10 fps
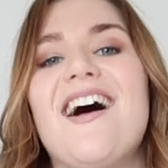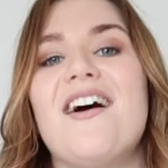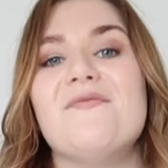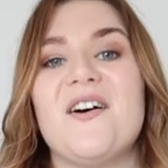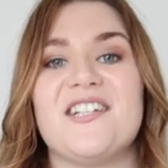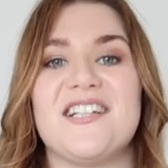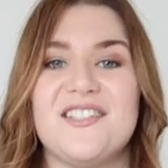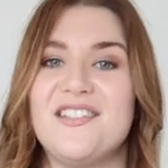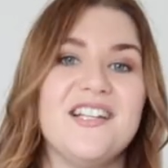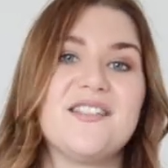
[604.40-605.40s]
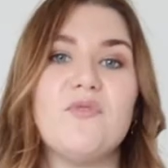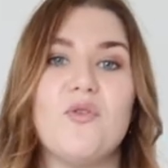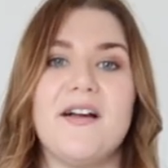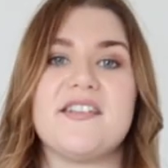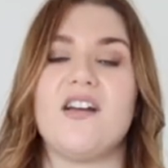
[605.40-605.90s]
Um, I just, it's
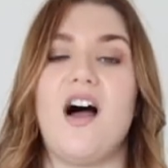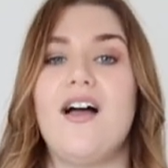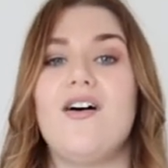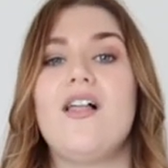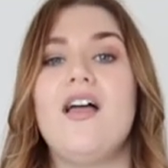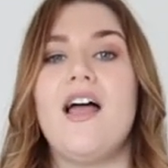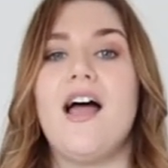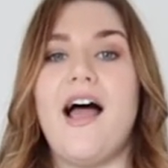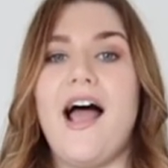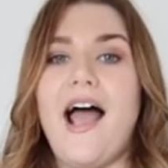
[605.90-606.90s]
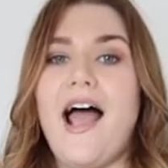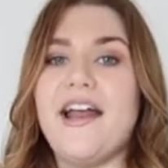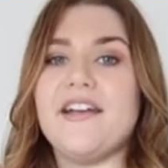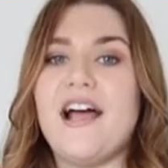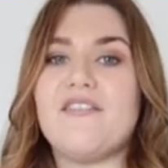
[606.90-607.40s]
more my style
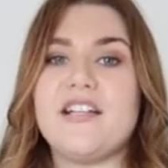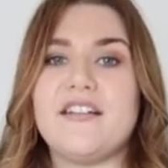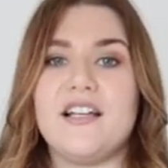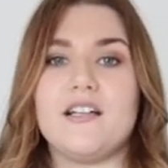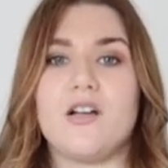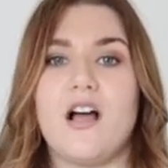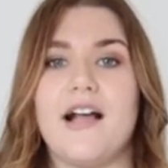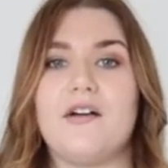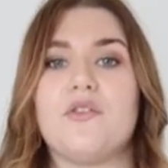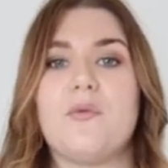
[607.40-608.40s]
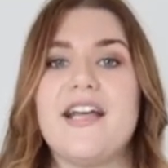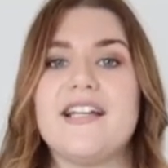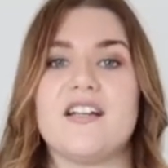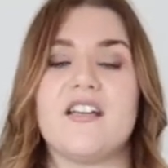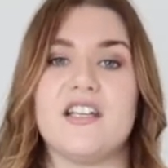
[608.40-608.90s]
and having that little cut out the
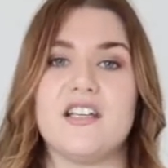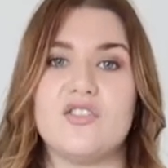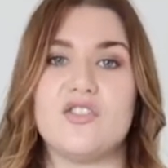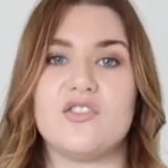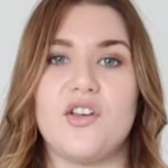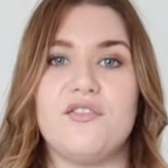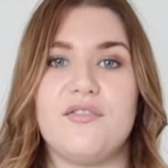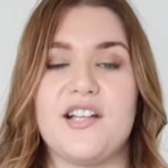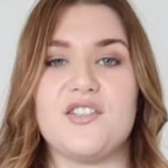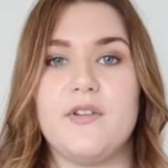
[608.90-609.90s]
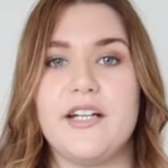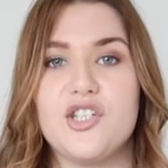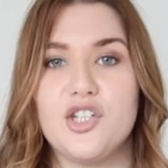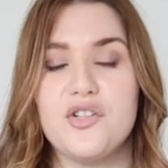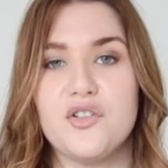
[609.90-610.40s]
waist I think is just so flattering. It
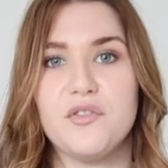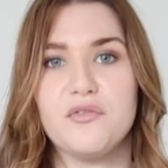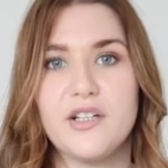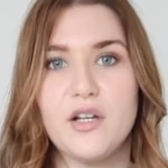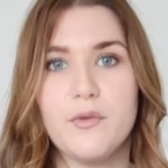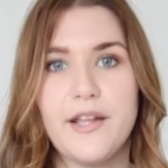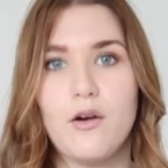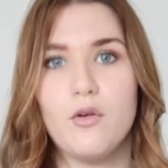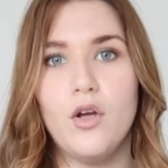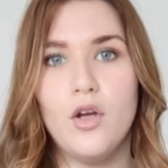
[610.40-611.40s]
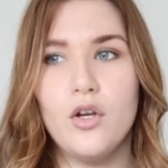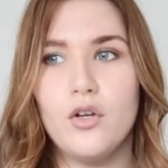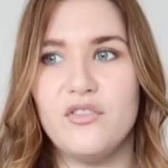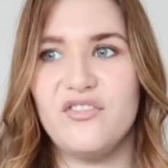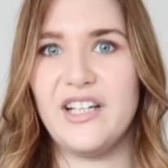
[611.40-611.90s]
shows off your figure without
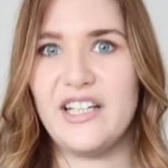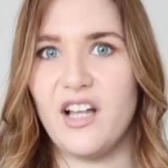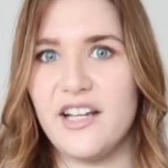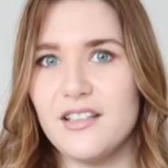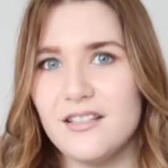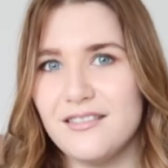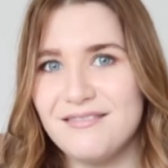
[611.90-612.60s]
feeling like